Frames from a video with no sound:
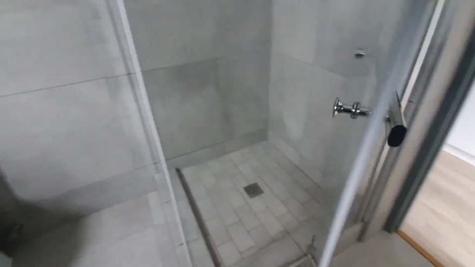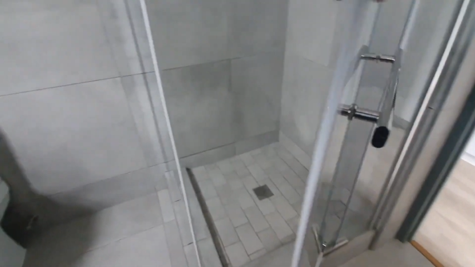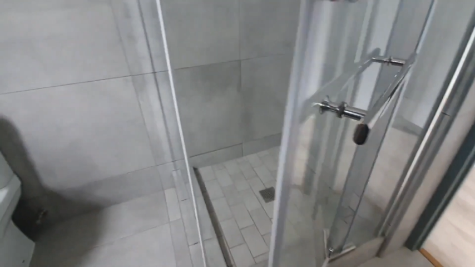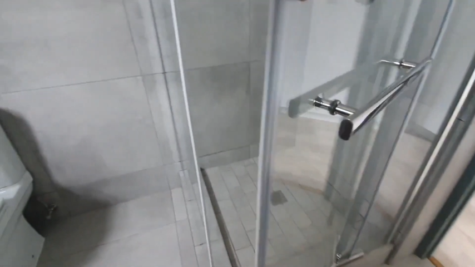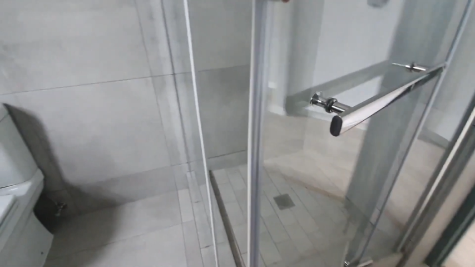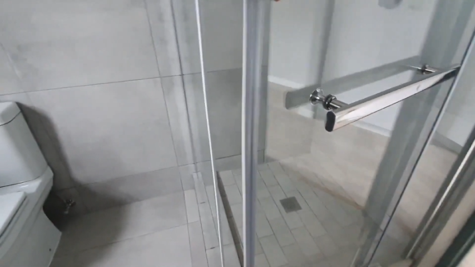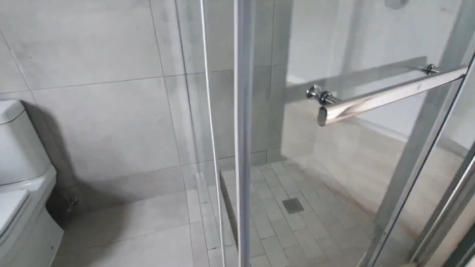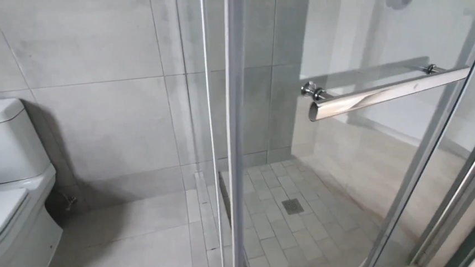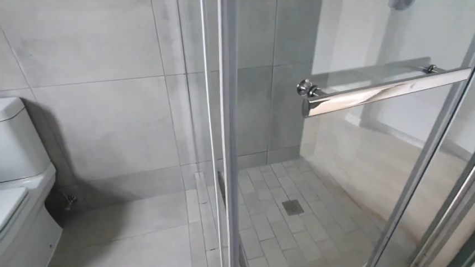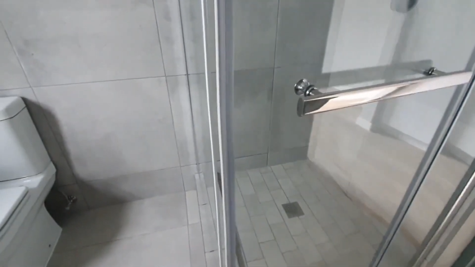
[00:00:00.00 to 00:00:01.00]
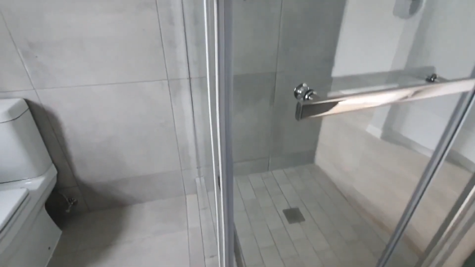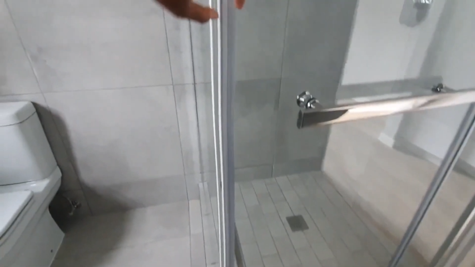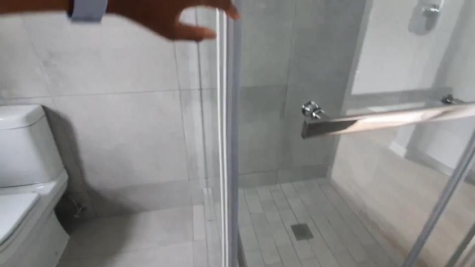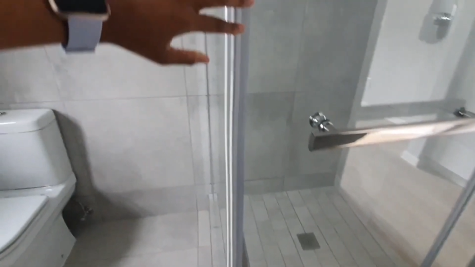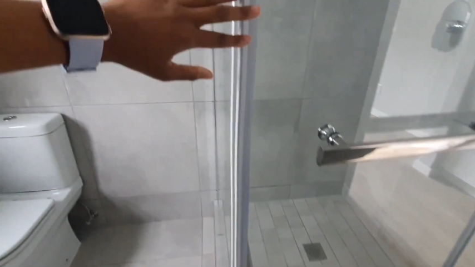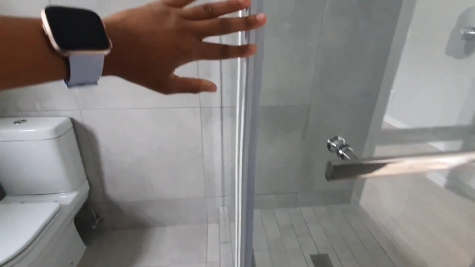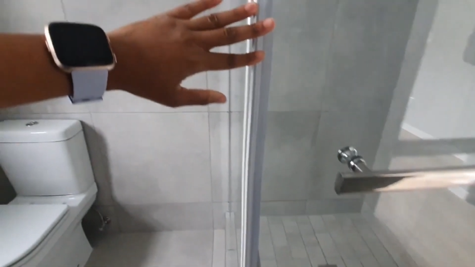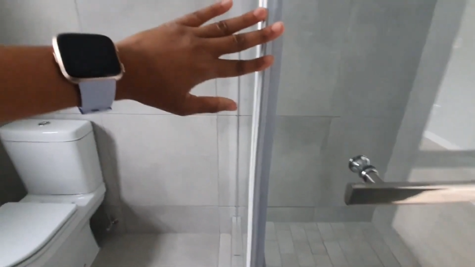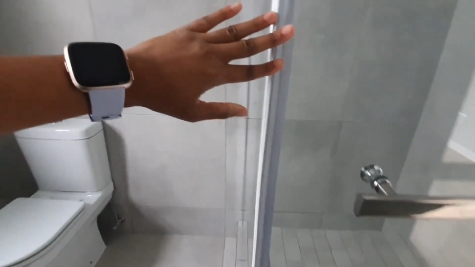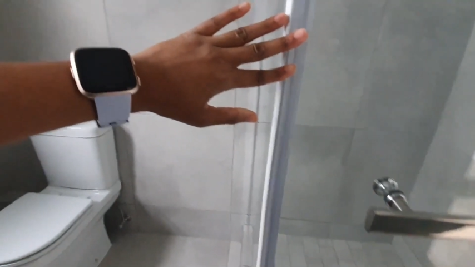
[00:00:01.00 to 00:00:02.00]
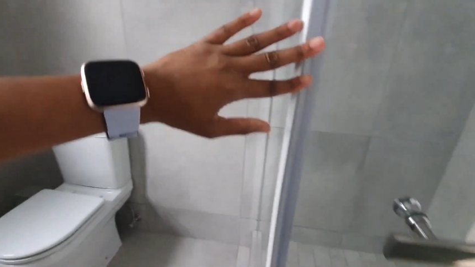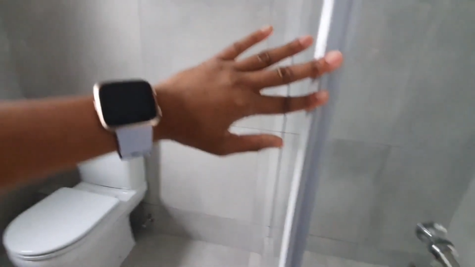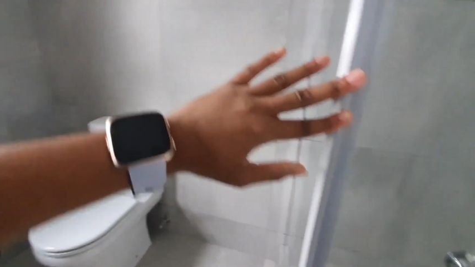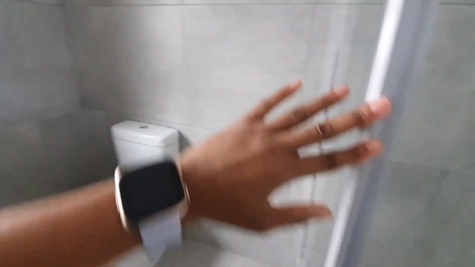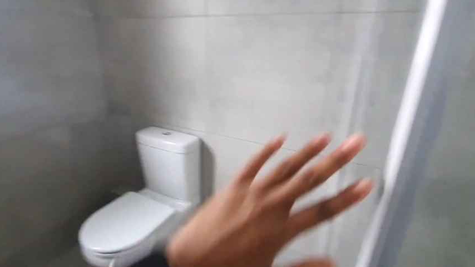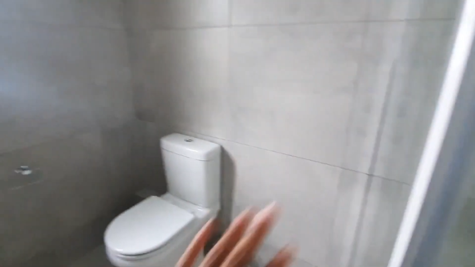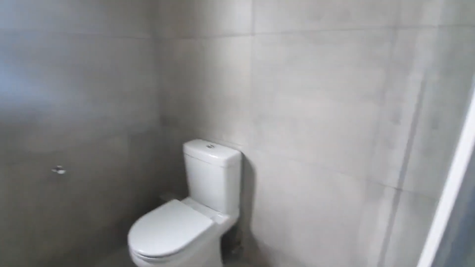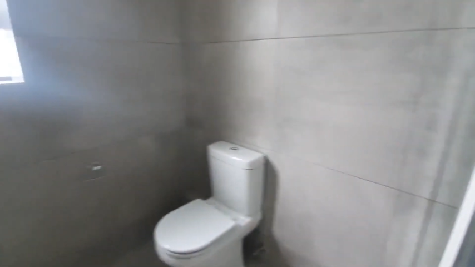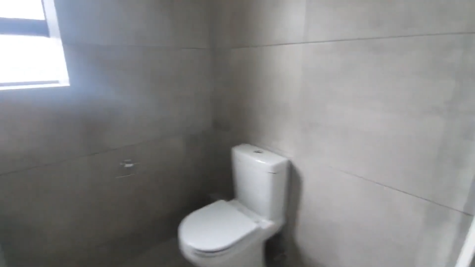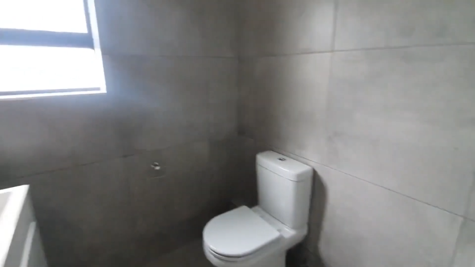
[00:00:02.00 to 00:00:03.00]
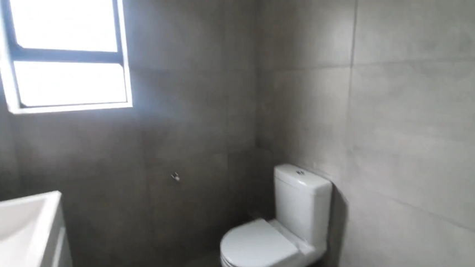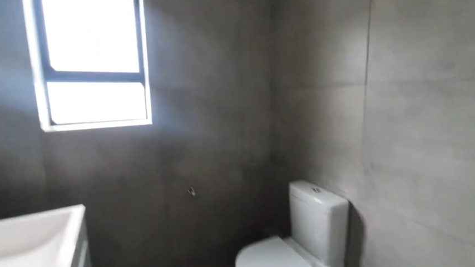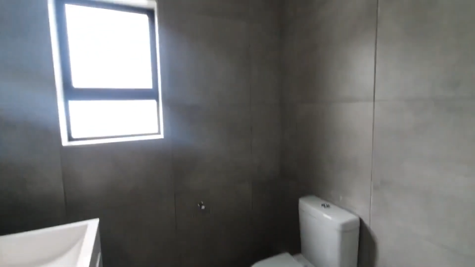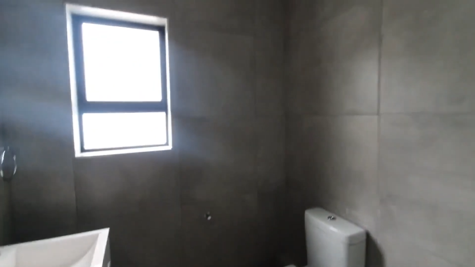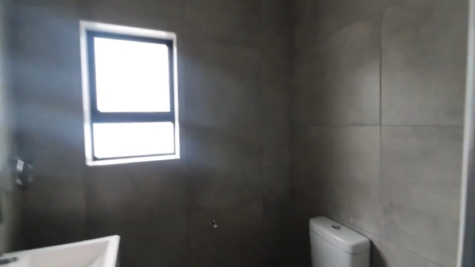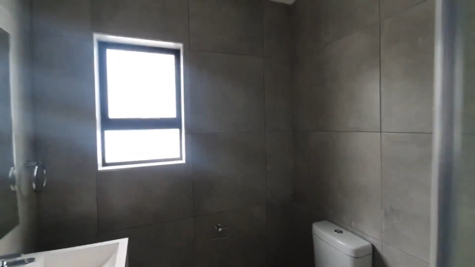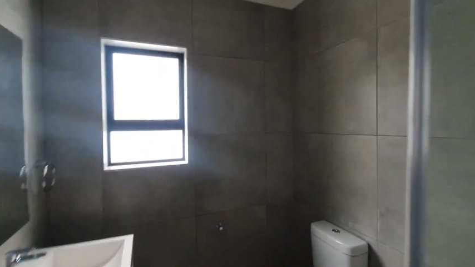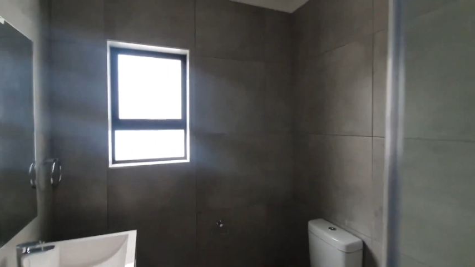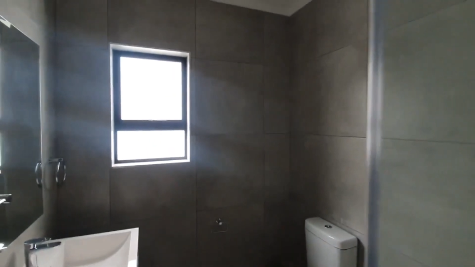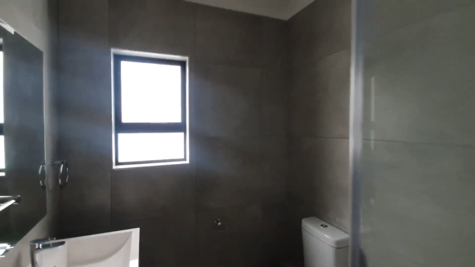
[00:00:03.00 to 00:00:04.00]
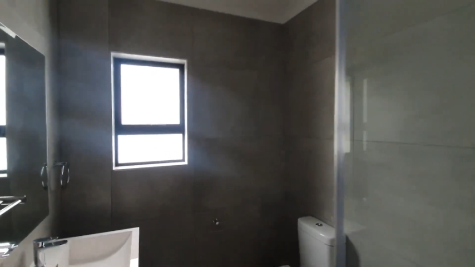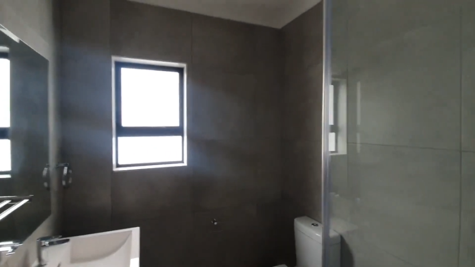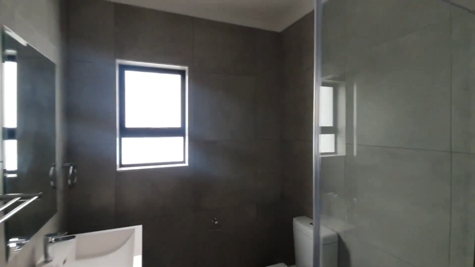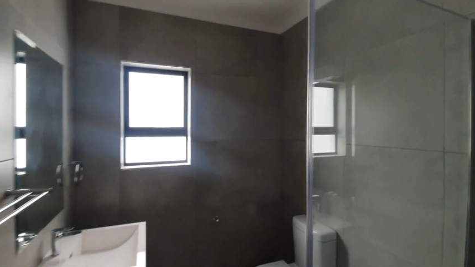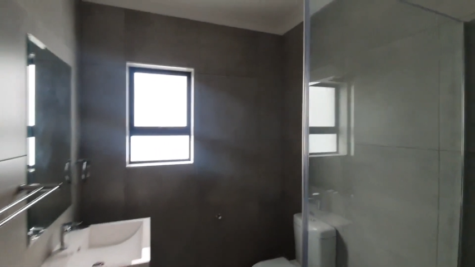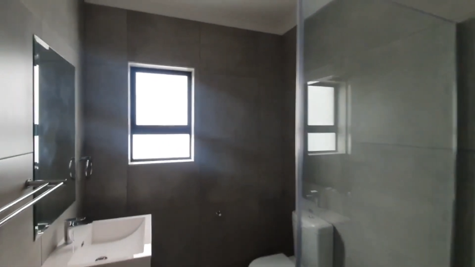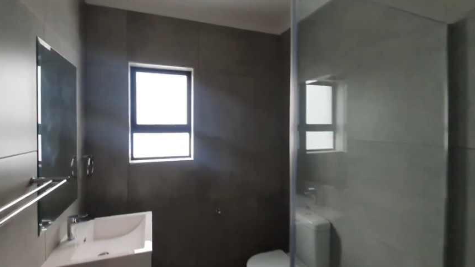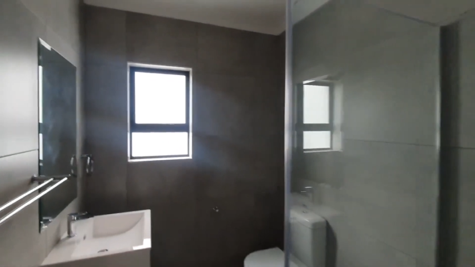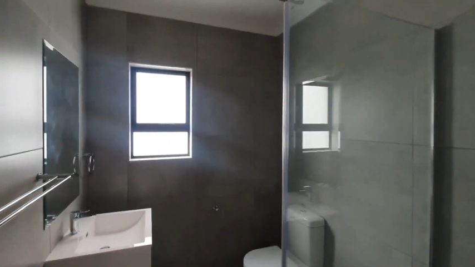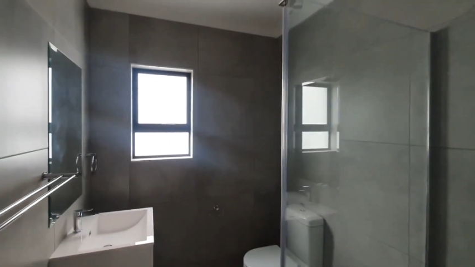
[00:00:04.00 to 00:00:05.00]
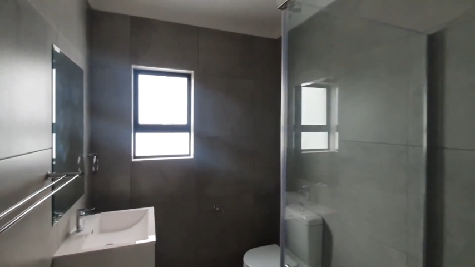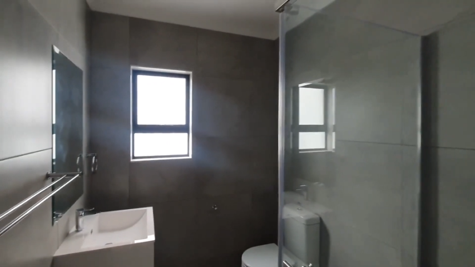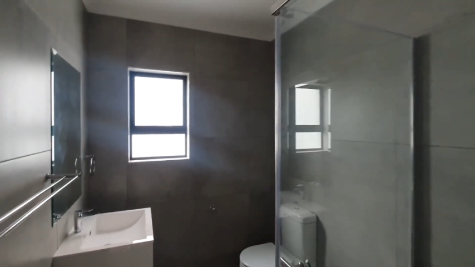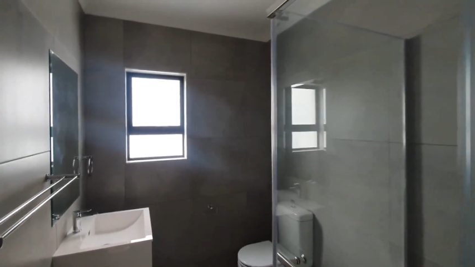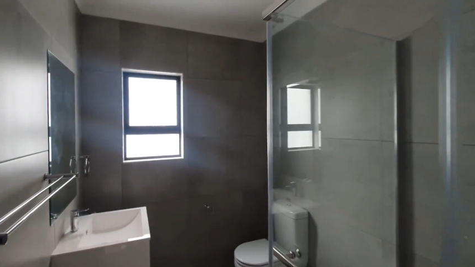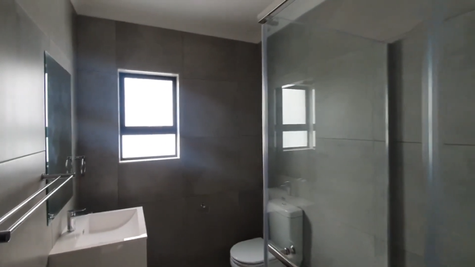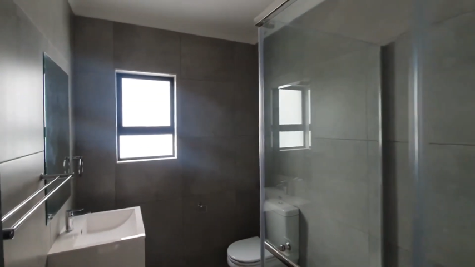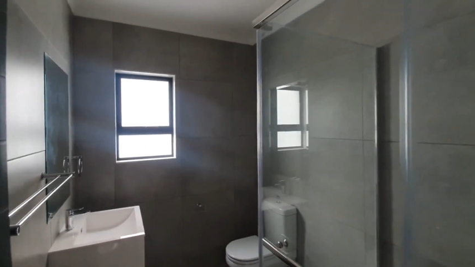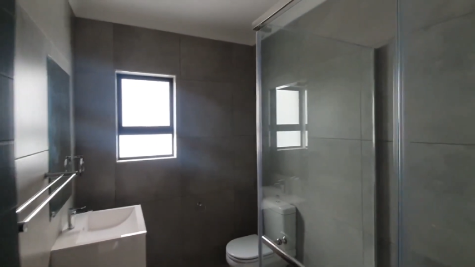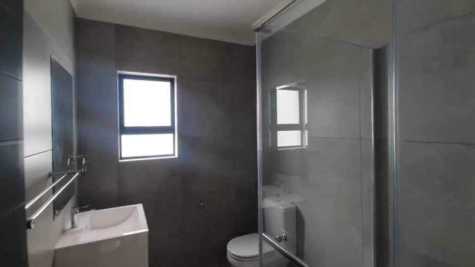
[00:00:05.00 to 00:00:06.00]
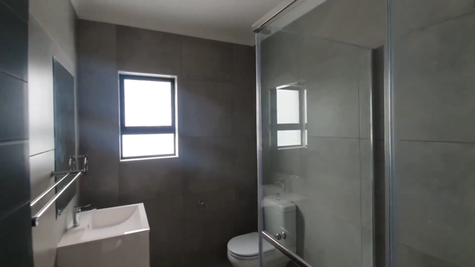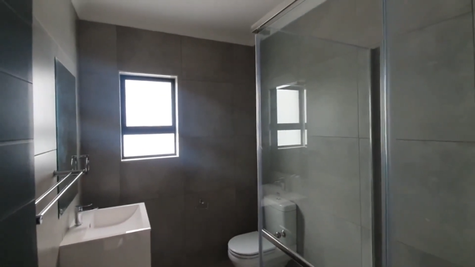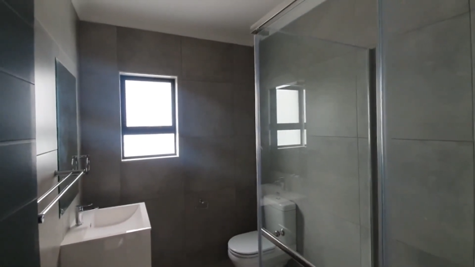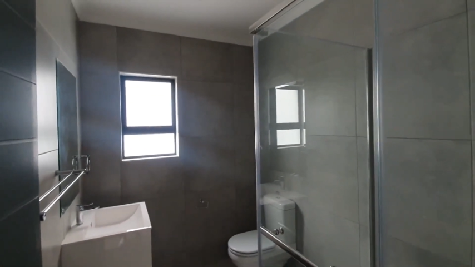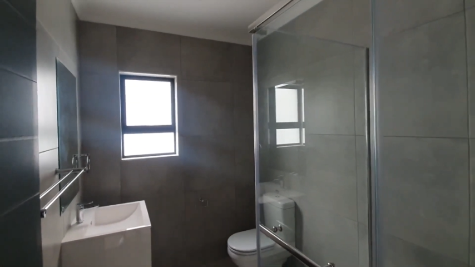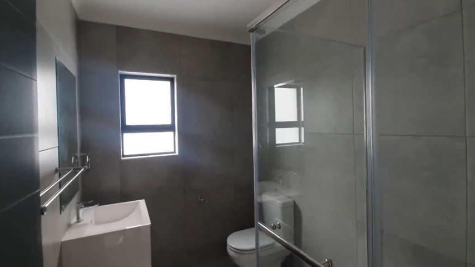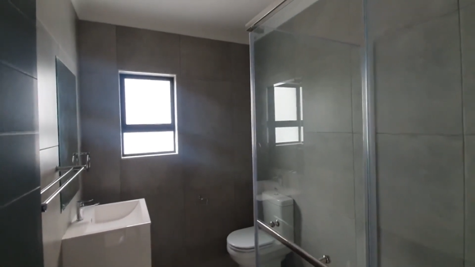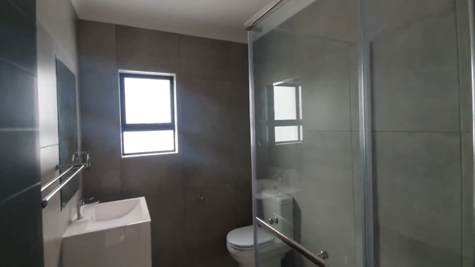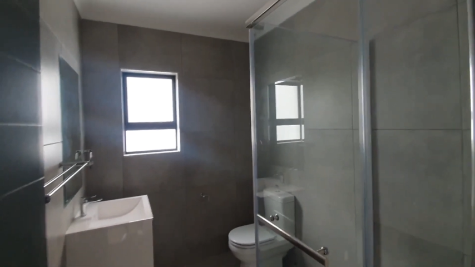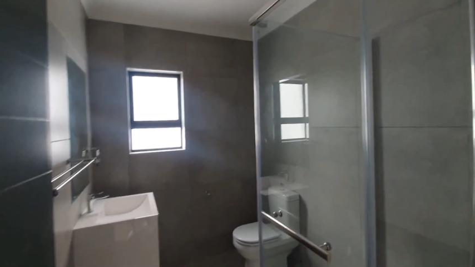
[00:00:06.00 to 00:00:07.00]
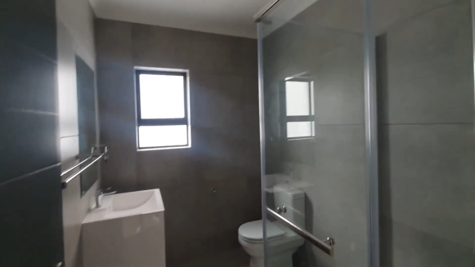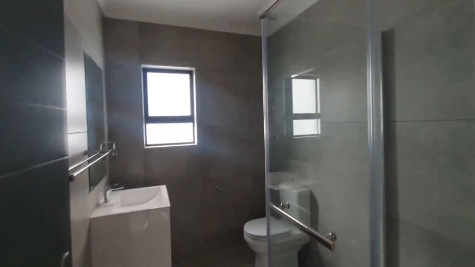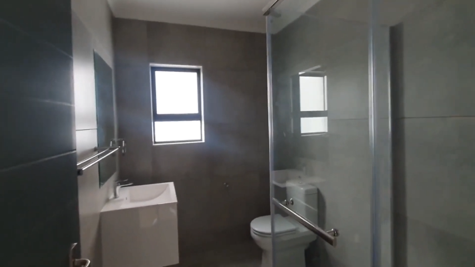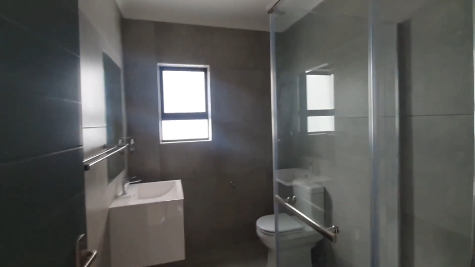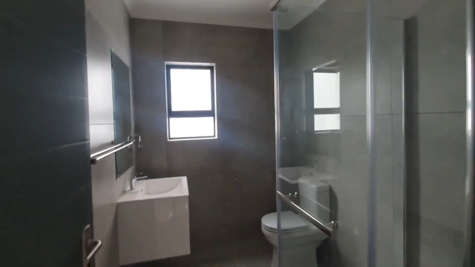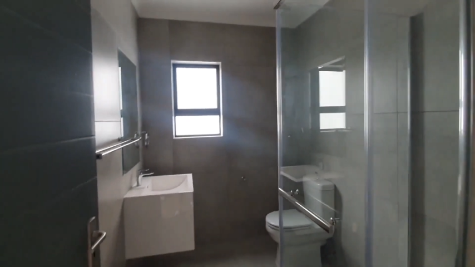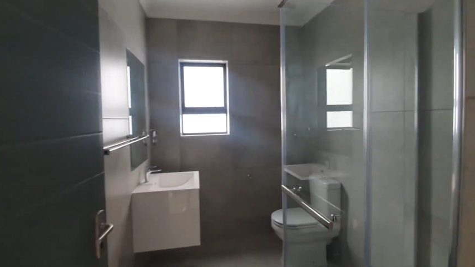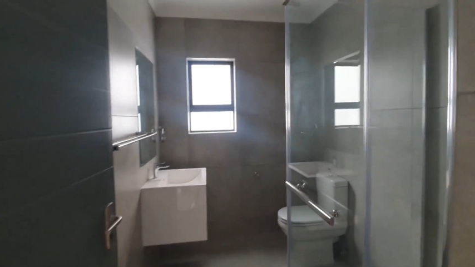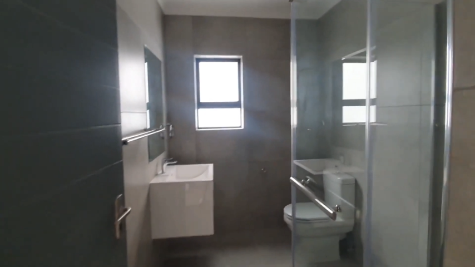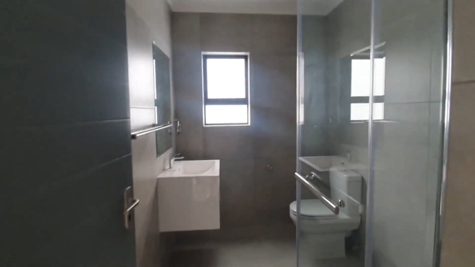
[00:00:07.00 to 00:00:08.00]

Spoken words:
(no speaker visible)